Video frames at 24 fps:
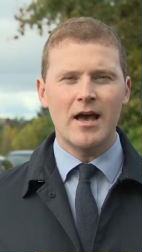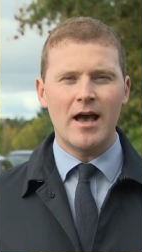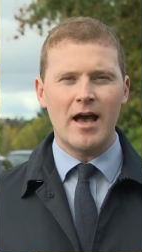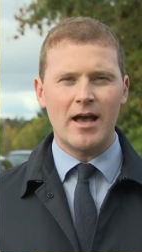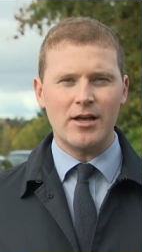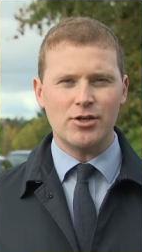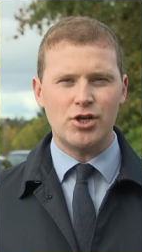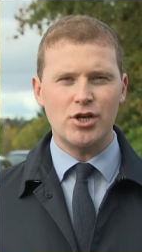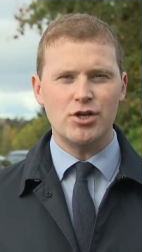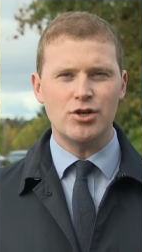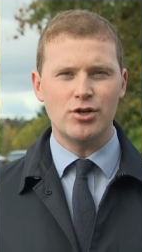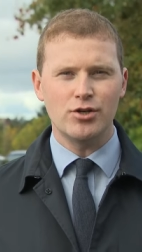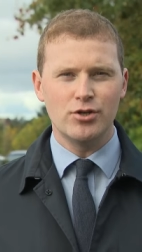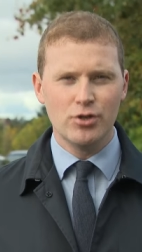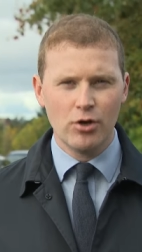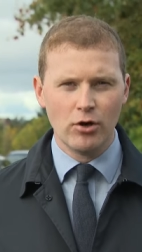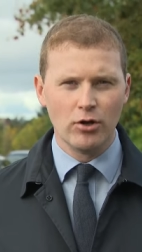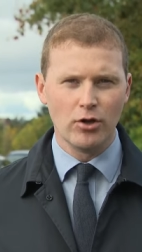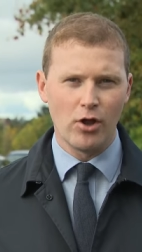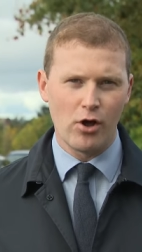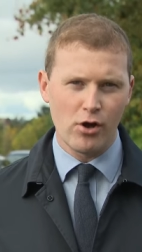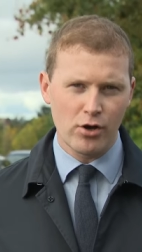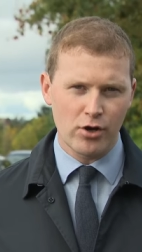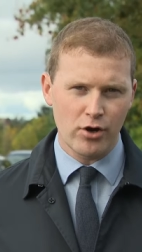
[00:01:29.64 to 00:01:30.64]
uh, she should
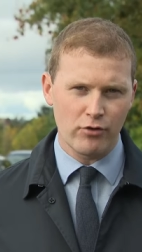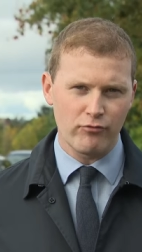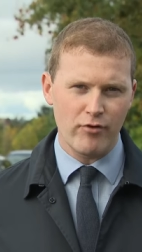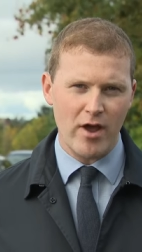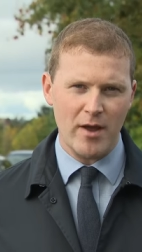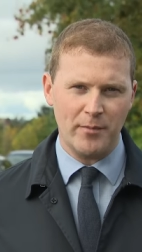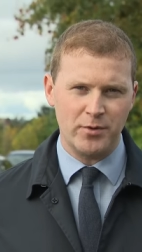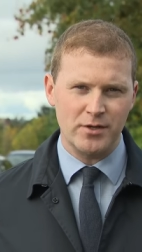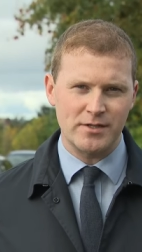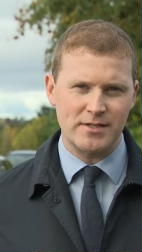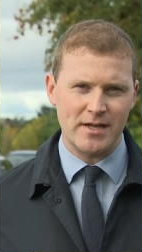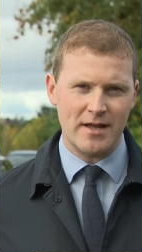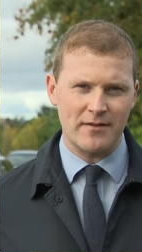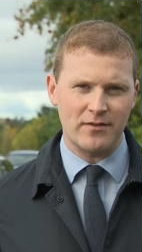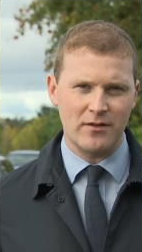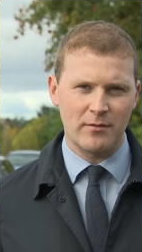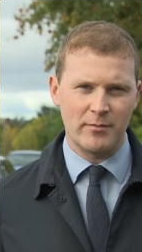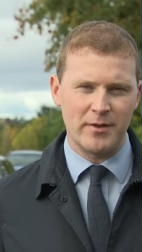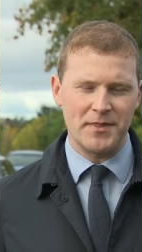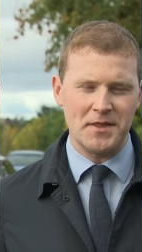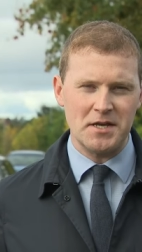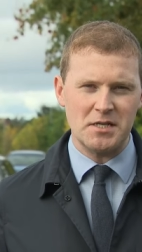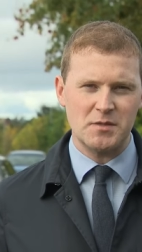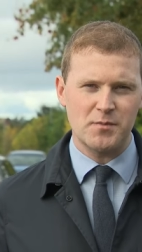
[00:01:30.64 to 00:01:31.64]
no longer represent
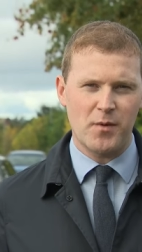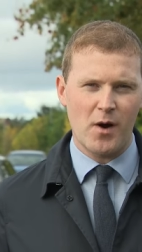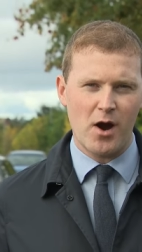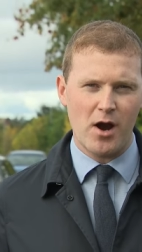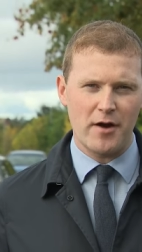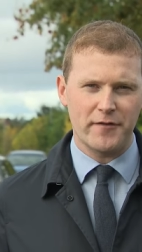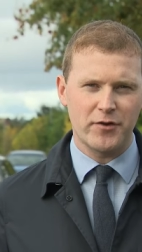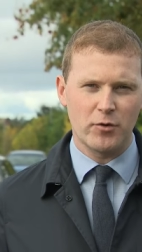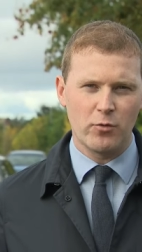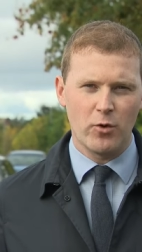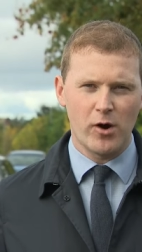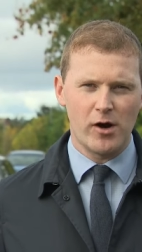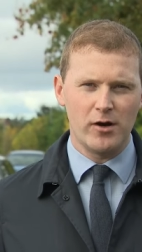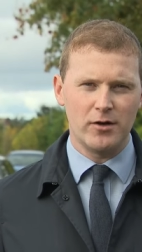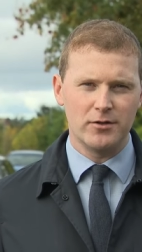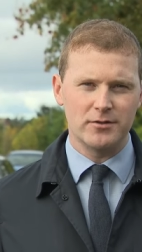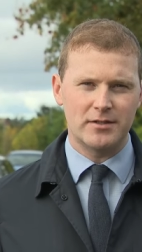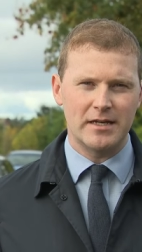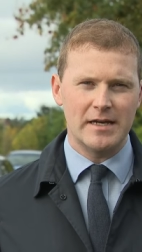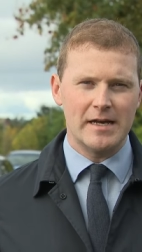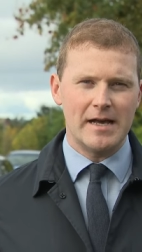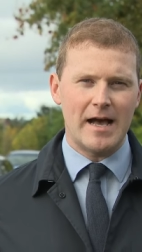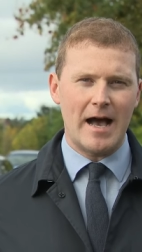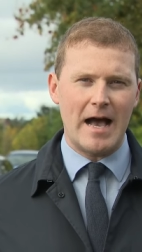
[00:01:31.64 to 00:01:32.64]
them in this part of the
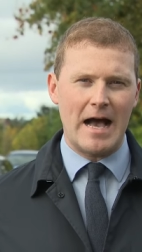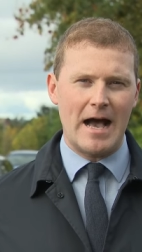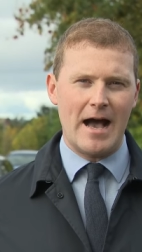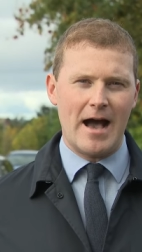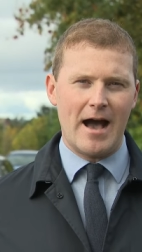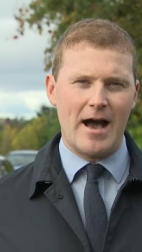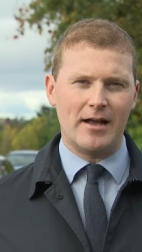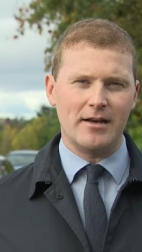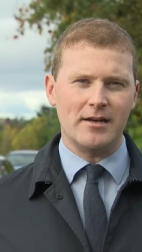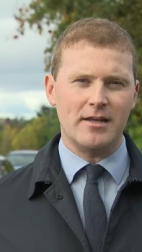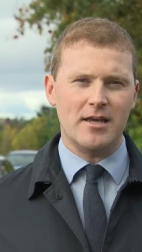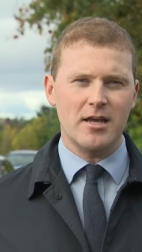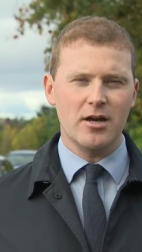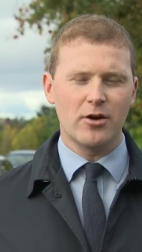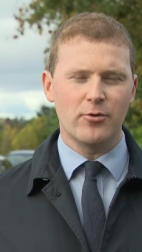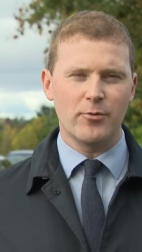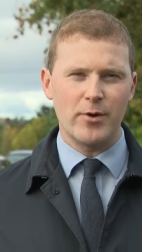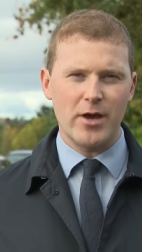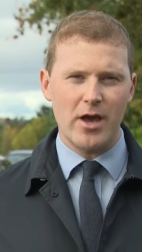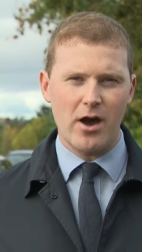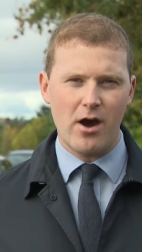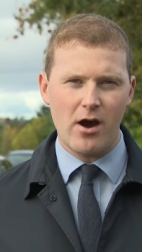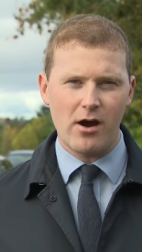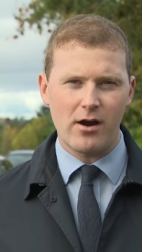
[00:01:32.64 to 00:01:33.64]
world. Uh, and here
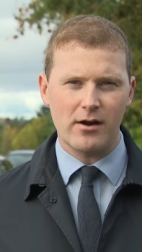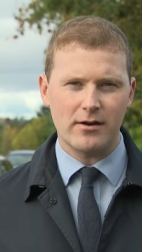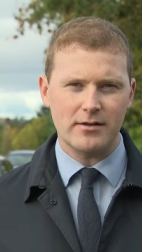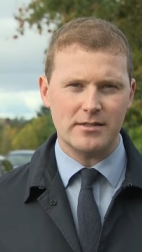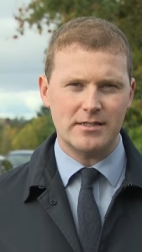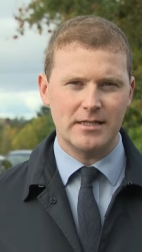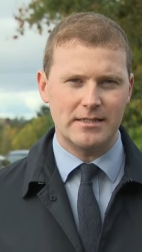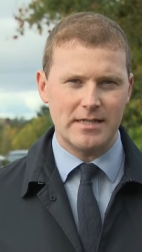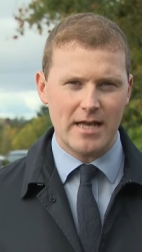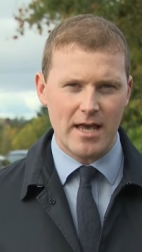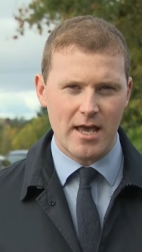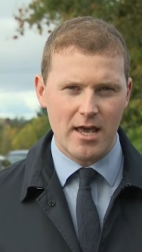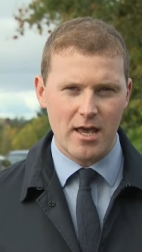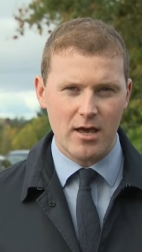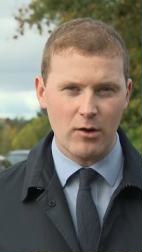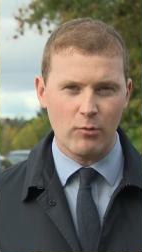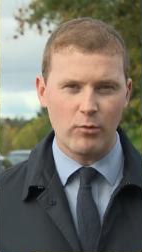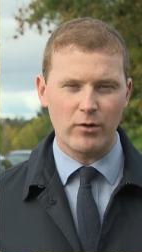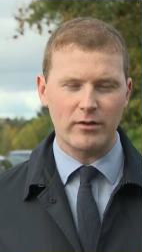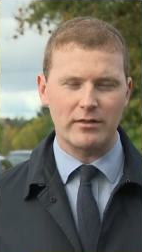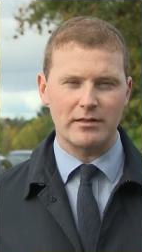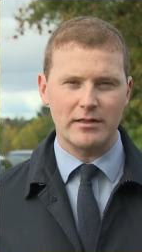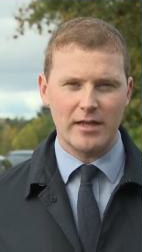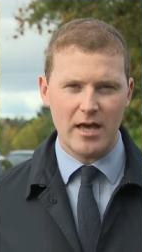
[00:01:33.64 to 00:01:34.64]
we are today
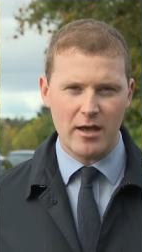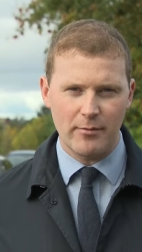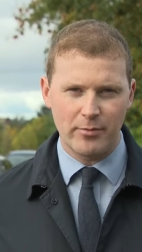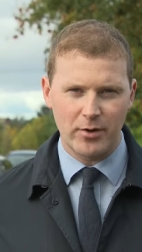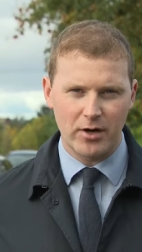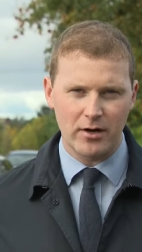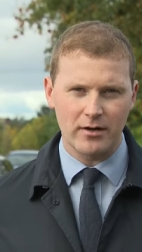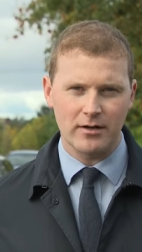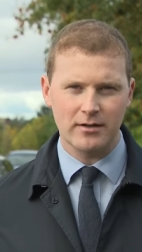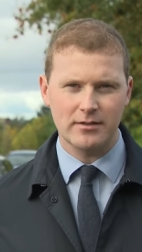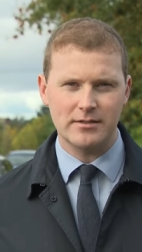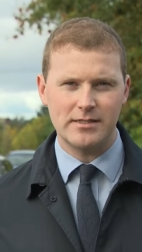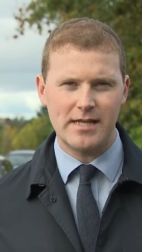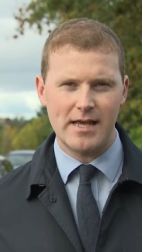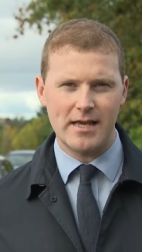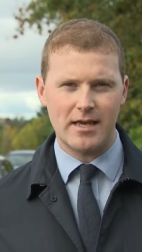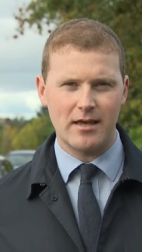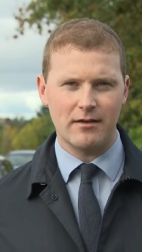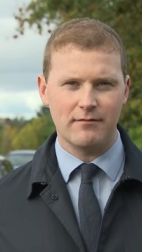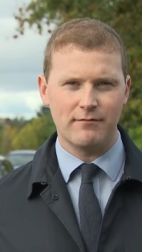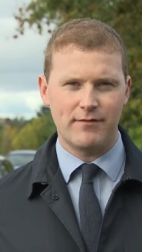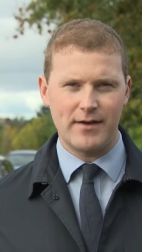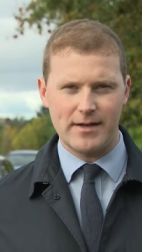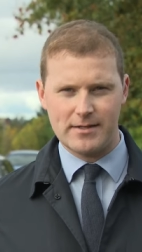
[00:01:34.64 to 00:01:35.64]
with Labour
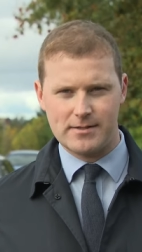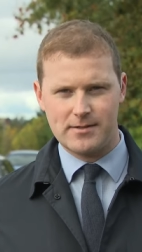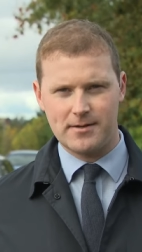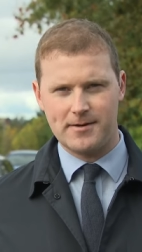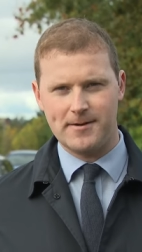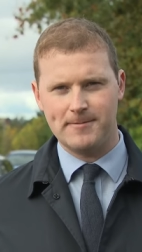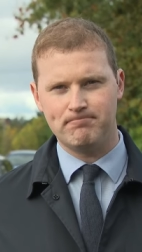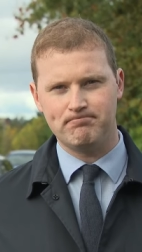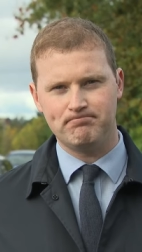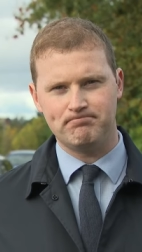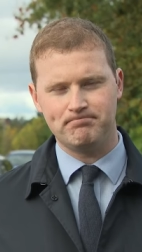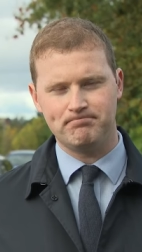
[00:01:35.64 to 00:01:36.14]
taking victory.